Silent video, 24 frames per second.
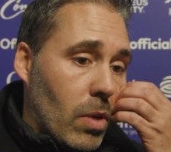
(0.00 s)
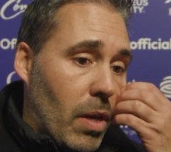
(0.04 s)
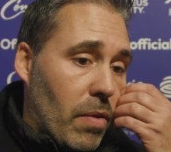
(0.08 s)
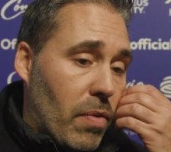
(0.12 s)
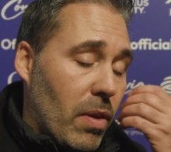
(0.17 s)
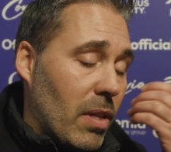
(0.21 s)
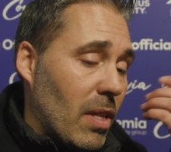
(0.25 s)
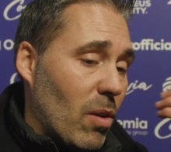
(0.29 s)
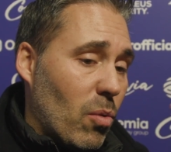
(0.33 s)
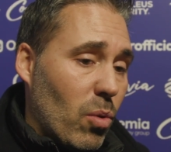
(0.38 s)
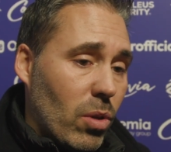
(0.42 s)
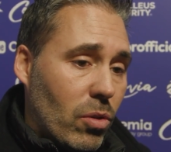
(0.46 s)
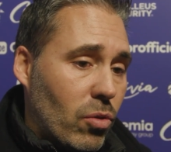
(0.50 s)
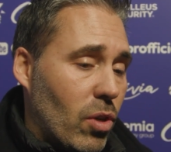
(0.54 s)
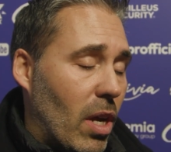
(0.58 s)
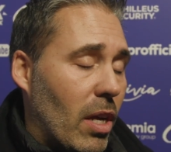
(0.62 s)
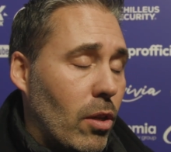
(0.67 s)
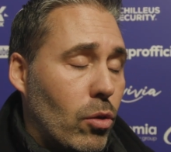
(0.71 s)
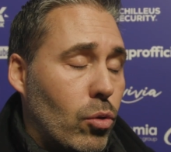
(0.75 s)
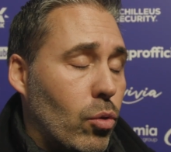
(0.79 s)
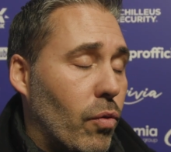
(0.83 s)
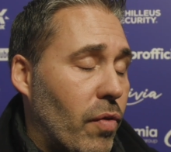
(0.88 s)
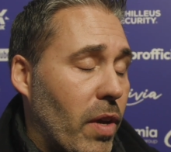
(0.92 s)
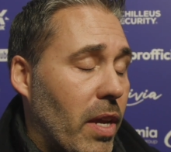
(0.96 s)
I think that we
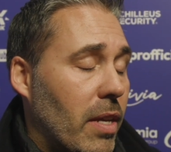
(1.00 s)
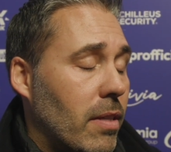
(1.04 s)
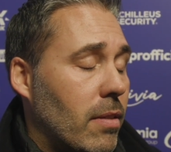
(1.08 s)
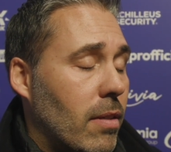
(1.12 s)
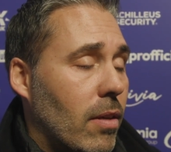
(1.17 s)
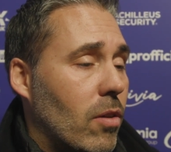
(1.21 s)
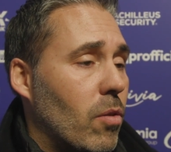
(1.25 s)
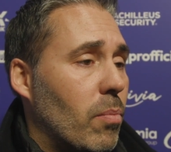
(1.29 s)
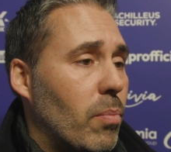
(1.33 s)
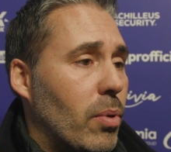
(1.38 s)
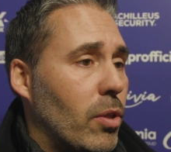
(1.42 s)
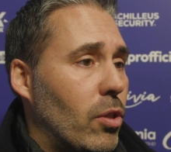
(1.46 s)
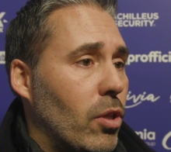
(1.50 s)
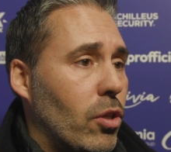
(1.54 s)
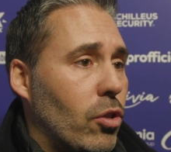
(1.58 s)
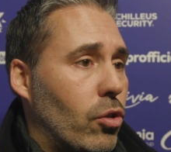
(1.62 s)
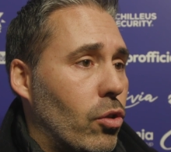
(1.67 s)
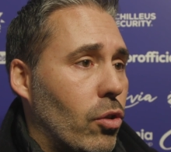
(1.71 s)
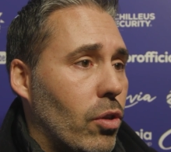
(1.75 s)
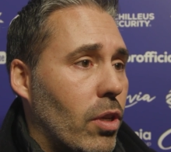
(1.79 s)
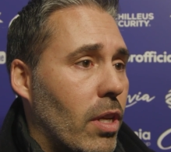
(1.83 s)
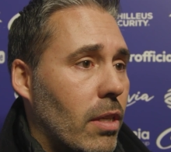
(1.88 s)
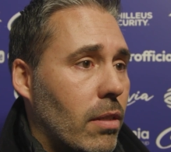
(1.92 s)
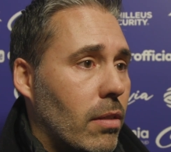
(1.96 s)
tried to face the
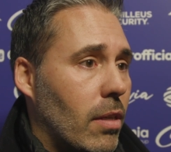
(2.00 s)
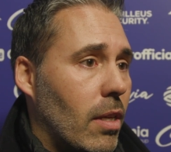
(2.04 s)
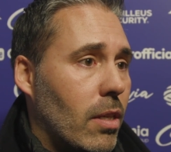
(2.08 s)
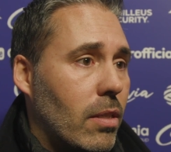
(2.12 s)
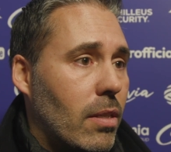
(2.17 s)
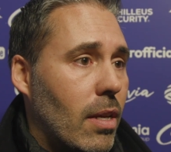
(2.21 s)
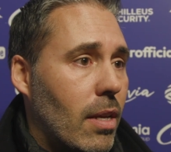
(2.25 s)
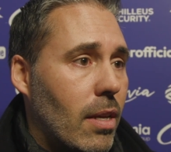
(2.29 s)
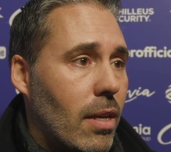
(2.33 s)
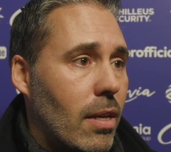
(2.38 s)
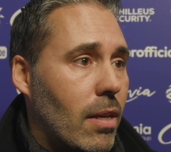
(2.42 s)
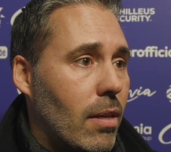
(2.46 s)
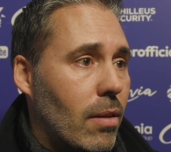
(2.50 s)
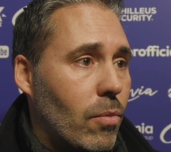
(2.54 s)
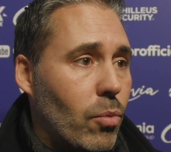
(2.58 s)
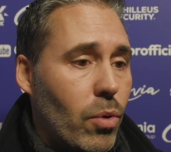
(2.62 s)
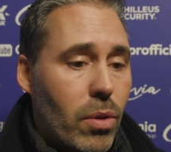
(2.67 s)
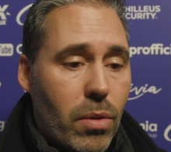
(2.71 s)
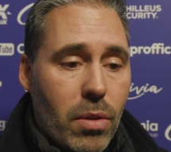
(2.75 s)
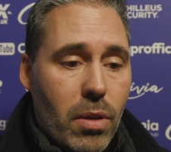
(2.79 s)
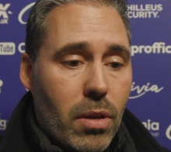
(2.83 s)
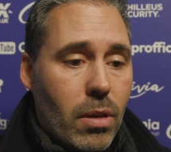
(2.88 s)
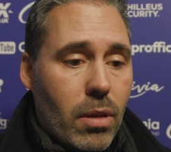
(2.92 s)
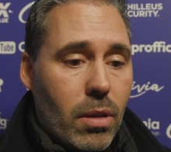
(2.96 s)
competition
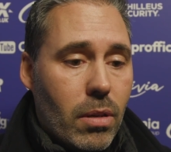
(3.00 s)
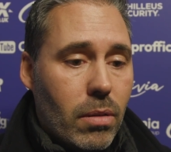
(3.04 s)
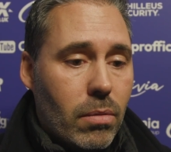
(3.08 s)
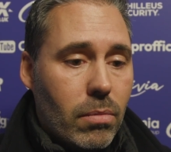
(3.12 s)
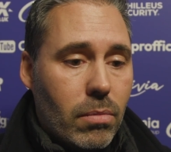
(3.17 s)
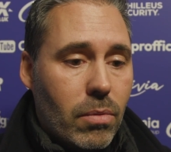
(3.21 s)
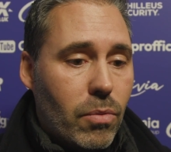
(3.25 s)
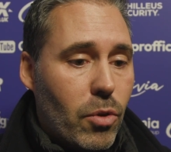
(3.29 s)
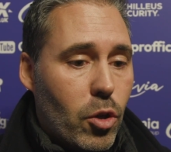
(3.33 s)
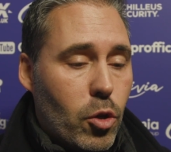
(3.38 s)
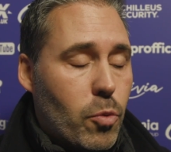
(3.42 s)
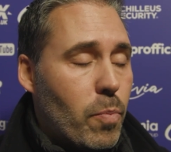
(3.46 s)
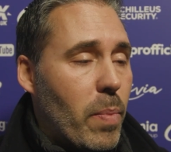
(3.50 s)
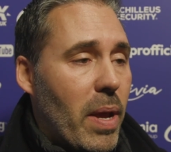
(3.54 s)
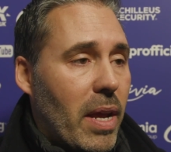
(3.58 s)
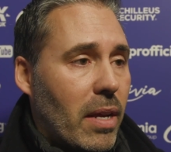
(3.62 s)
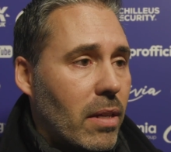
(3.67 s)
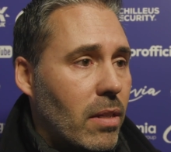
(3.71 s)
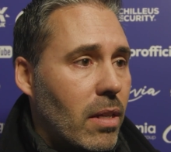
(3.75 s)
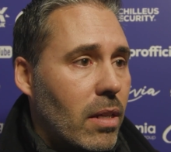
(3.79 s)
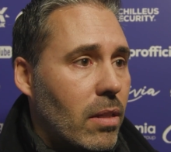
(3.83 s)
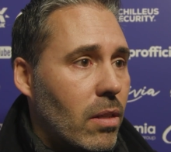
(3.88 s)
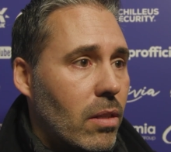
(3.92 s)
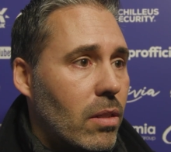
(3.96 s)
with the
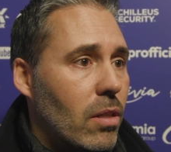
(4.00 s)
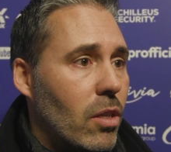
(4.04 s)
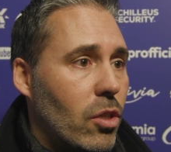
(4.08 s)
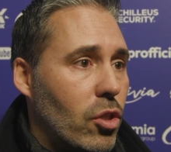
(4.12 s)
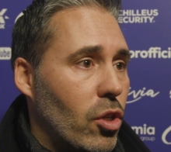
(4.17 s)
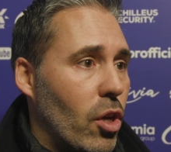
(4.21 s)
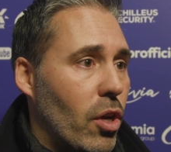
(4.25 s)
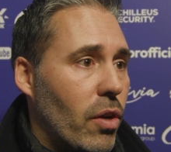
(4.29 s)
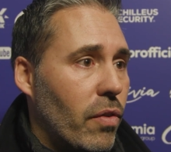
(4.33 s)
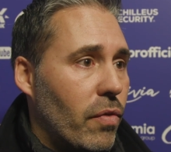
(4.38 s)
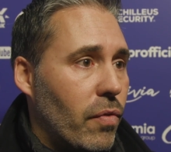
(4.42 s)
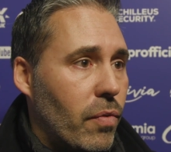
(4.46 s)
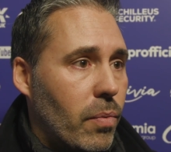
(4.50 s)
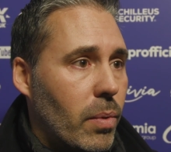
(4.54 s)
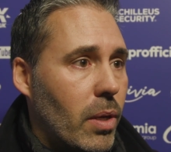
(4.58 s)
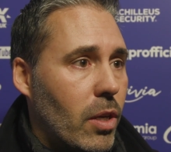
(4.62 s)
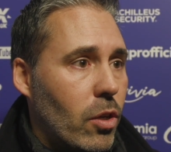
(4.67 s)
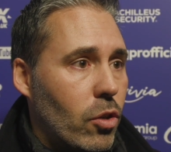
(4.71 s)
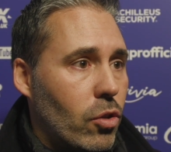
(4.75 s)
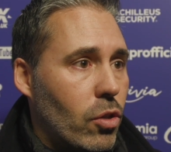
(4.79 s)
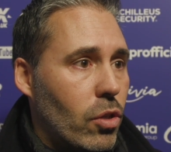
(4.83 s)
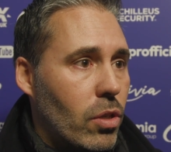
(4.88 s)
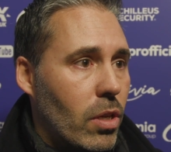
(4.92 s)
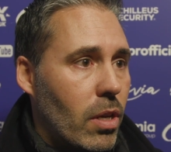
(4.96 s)
respect that it deserves,
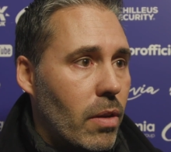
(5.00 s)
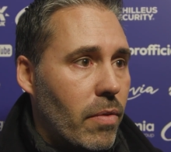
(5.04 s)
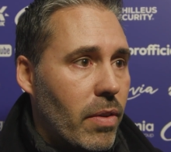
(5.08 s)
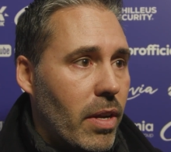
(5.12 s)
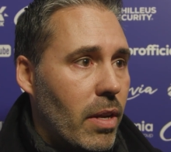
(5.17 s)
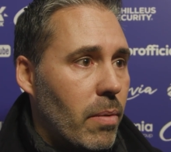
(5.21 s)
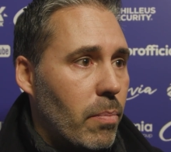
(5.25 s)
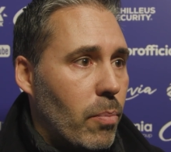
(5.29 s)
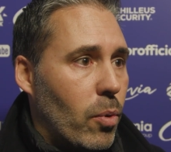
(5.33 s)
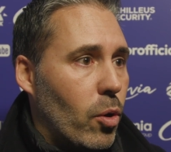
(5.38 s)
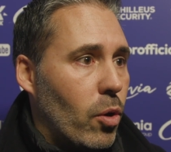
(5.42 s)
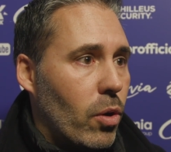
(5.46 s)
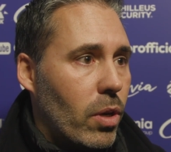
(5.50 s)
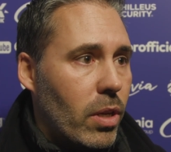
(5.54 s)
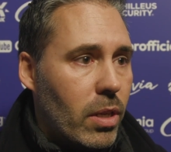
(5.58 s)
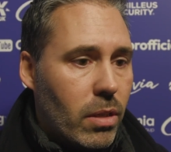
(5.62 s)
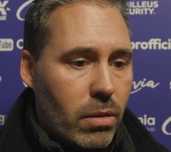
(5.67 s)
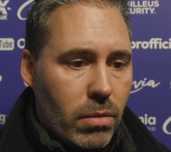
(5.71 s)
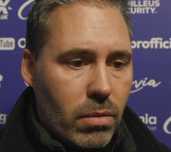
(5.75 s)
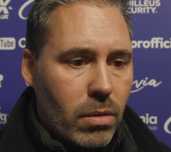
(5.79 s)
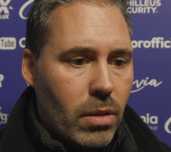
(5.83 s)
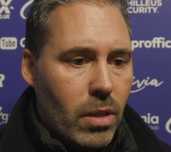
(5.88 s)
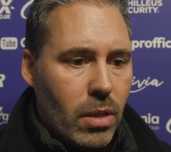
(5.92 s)
because it's a very important